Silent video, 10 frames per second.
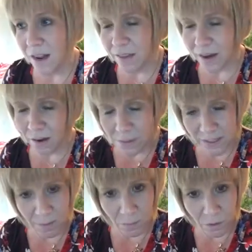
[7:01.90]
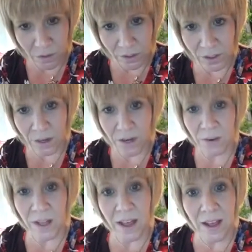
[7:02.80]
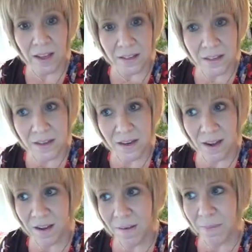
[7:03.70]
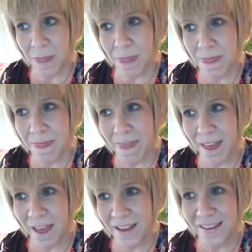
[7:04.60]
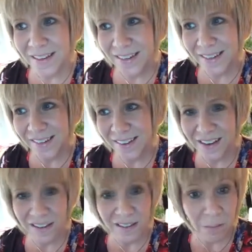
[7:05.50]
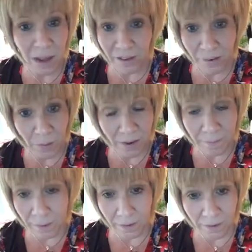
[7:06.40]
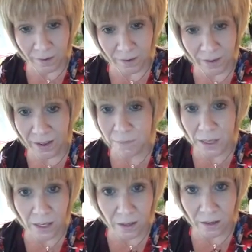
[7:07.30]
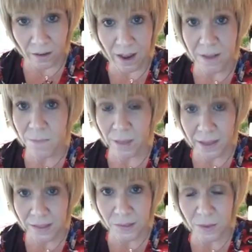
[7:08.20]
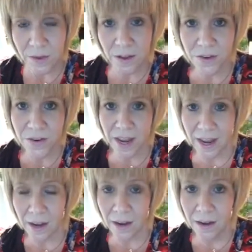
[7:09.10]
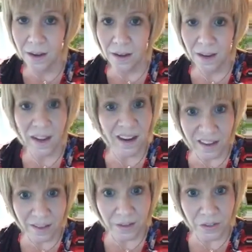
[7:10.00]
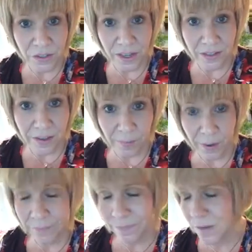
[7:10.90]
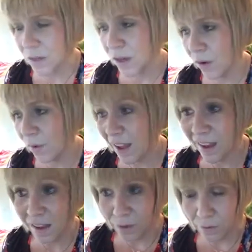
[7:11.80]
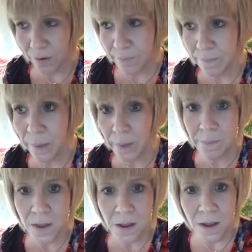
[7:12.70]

And then I was humbled and realized that it doesn't matter where I park. I'm here. I'm blessed with another day, and I need the exercise anyway. So I got over it. But